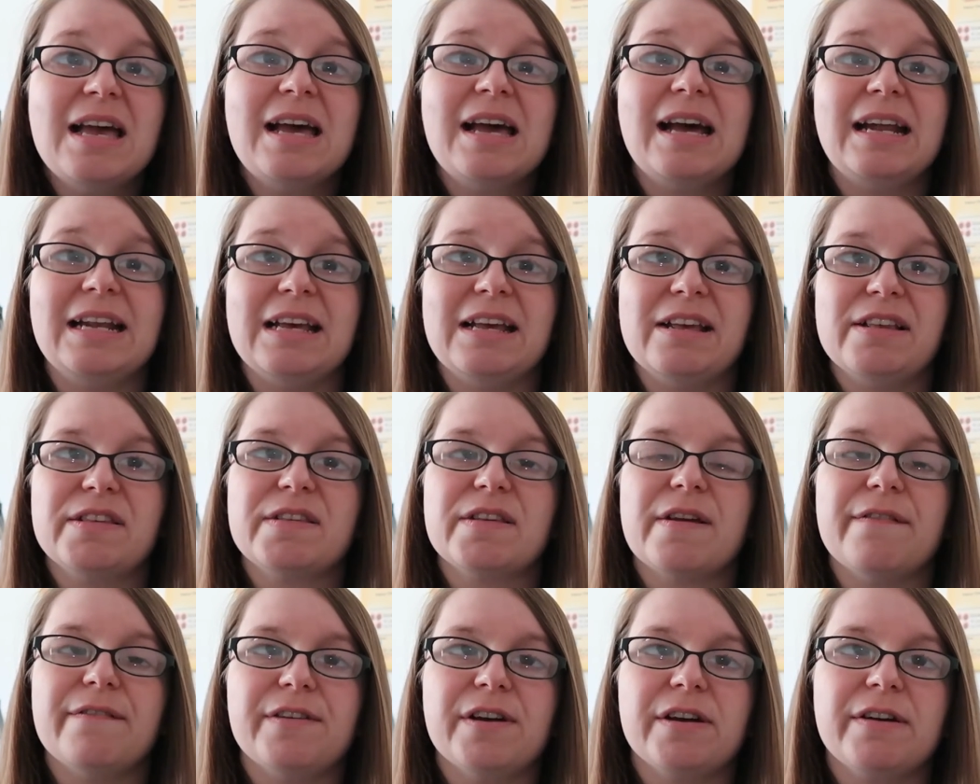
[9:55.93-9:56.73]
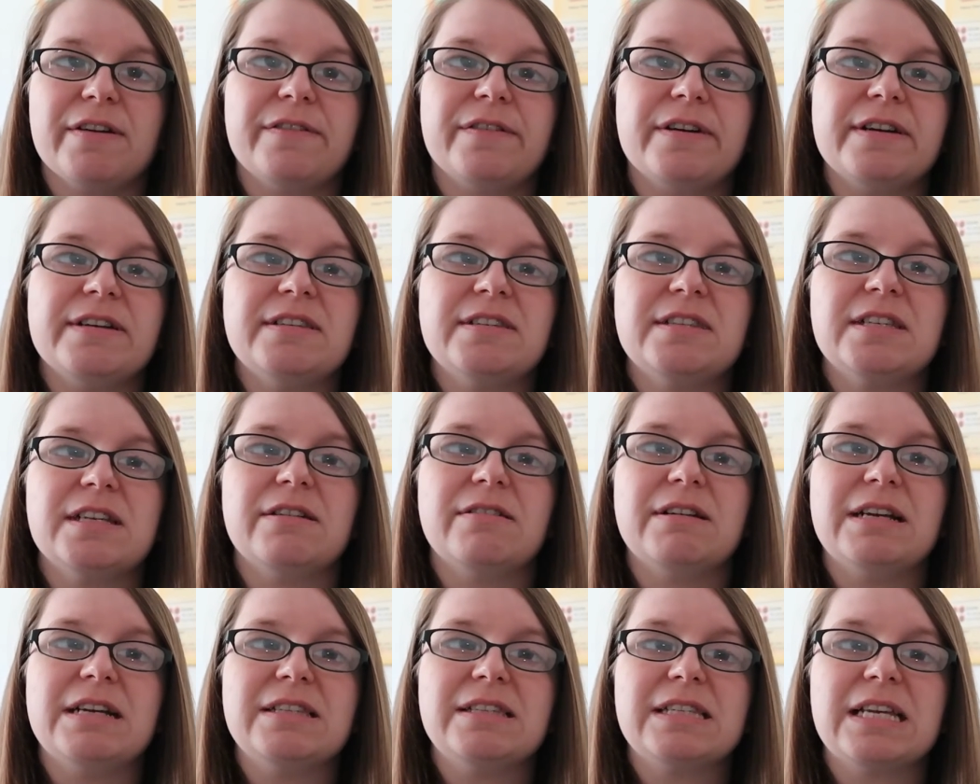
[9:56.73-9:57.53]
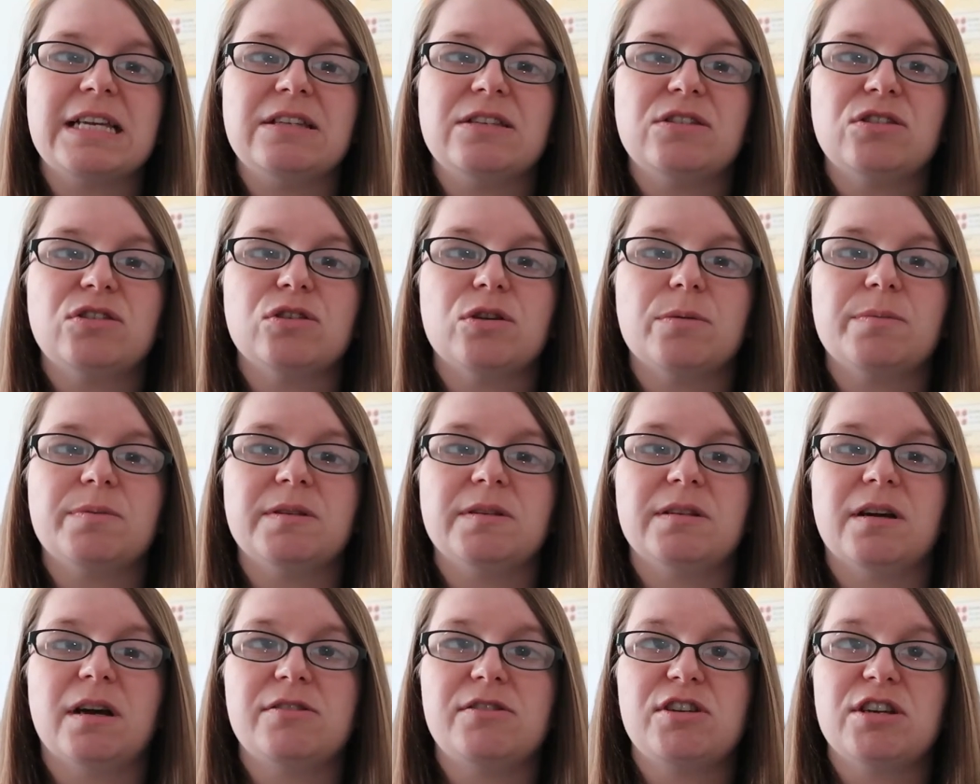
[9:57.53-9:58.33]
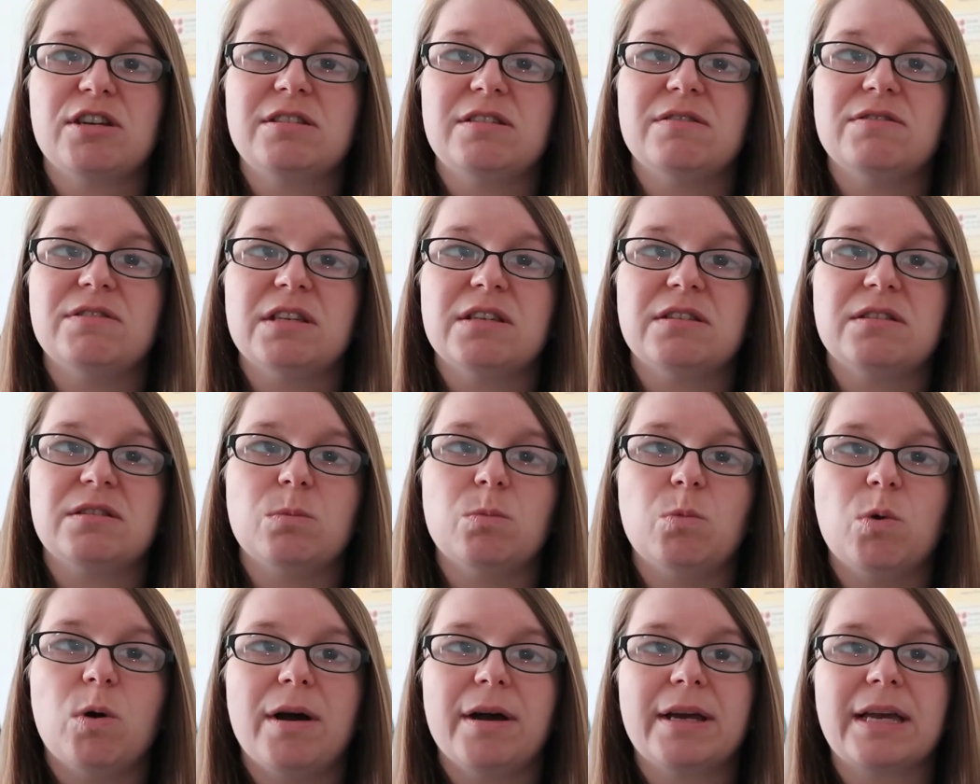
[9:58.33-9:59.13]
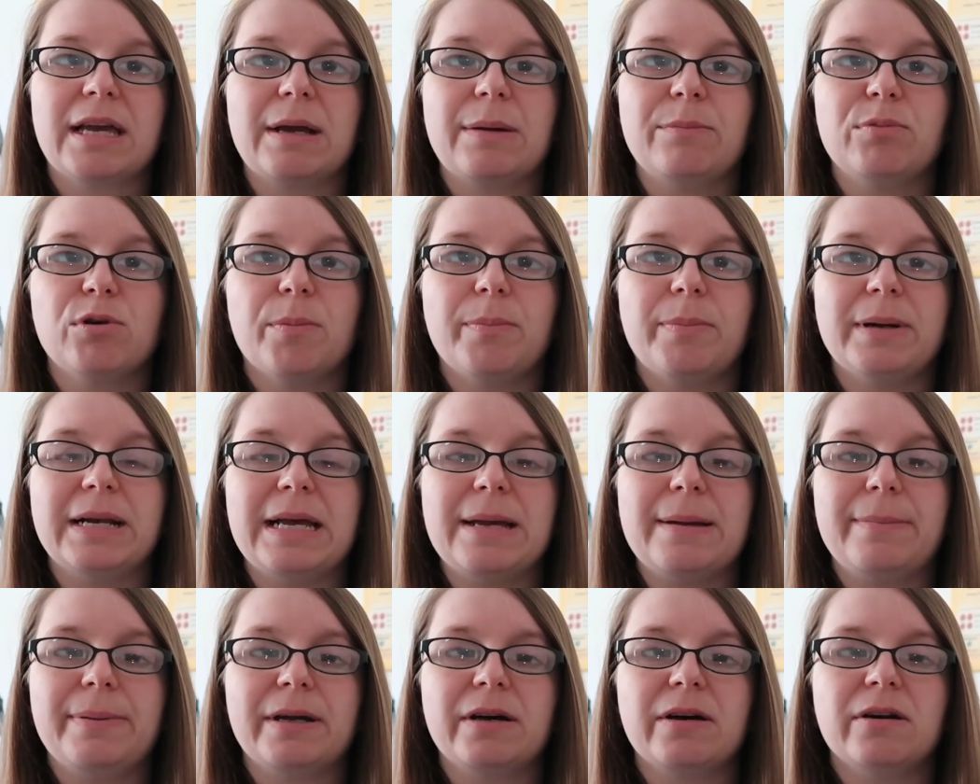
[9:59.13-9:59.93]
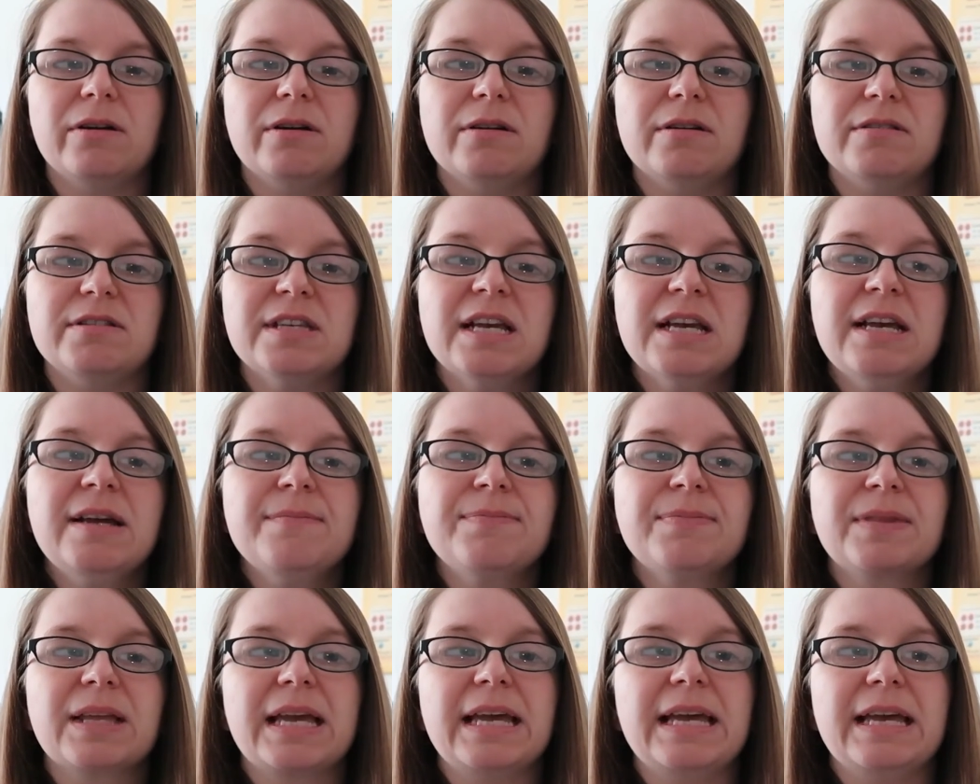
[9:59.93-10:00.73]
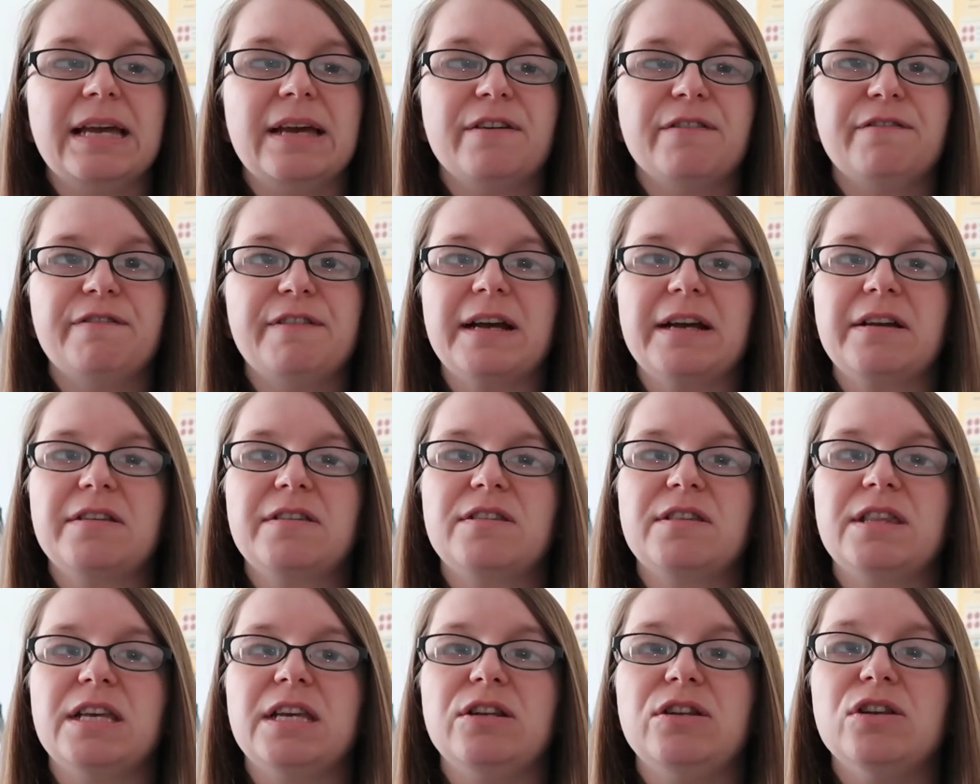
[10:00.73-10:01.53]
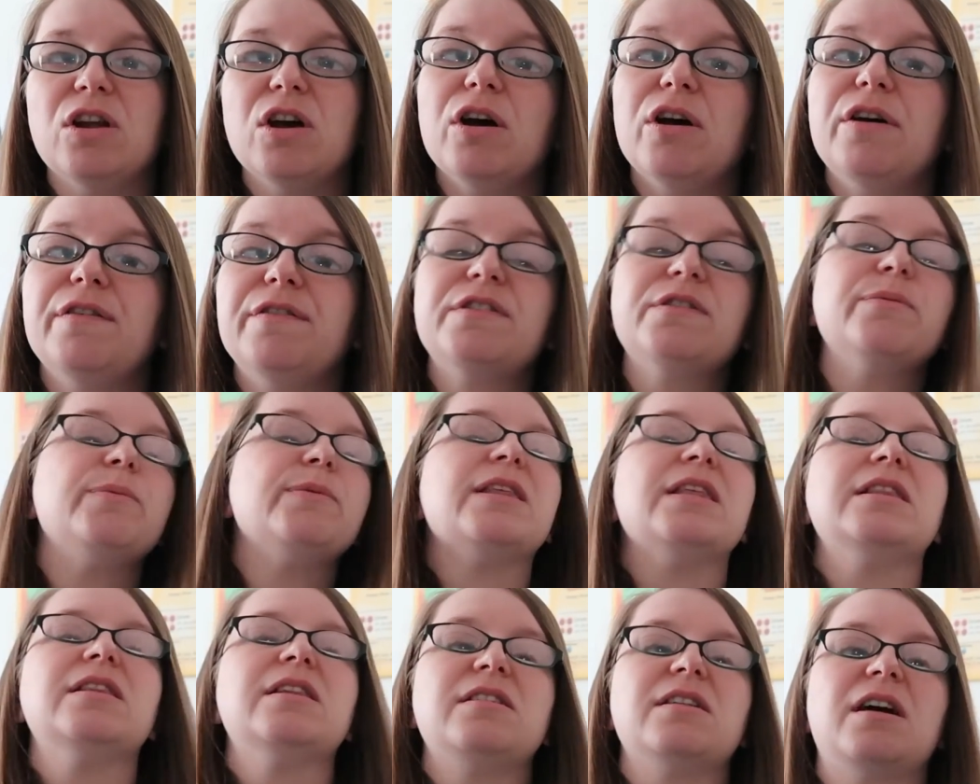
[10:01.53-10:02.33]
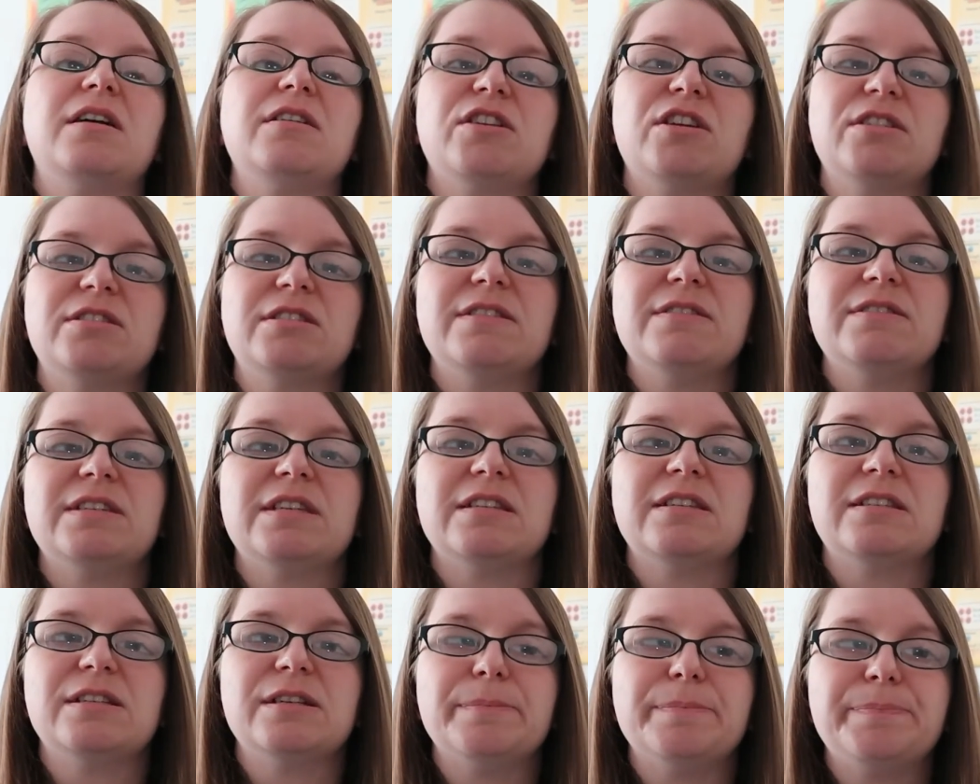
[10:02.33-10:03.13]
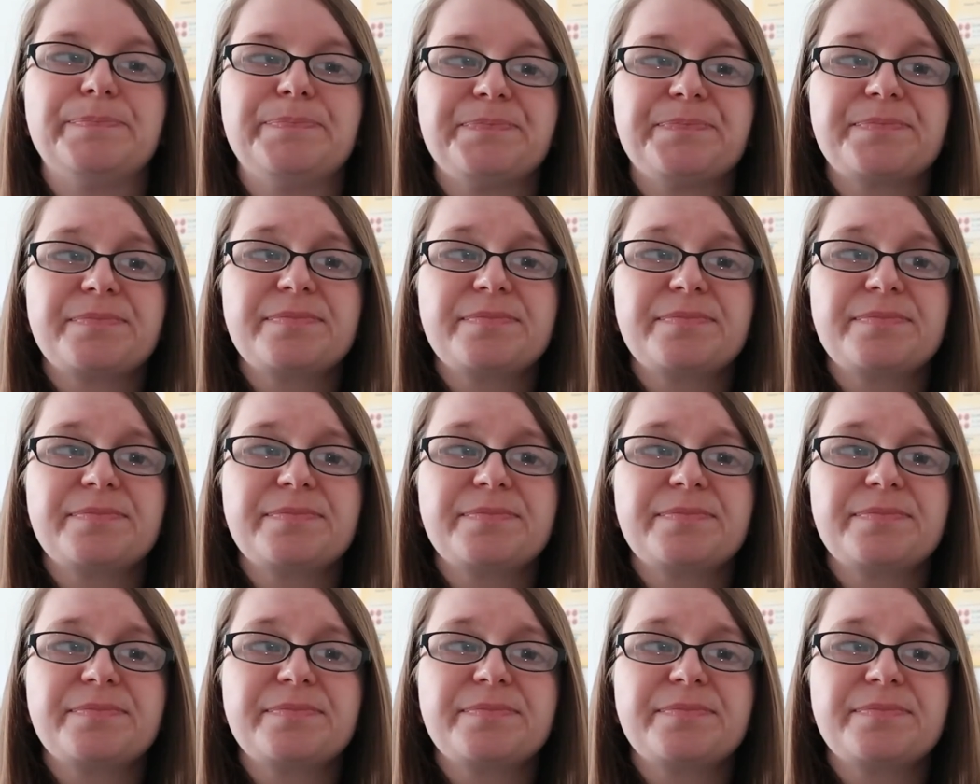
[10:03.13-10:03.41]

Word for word: and it is very, very serious. It stops the digestive system working properly because it affects the nerves within the digestive system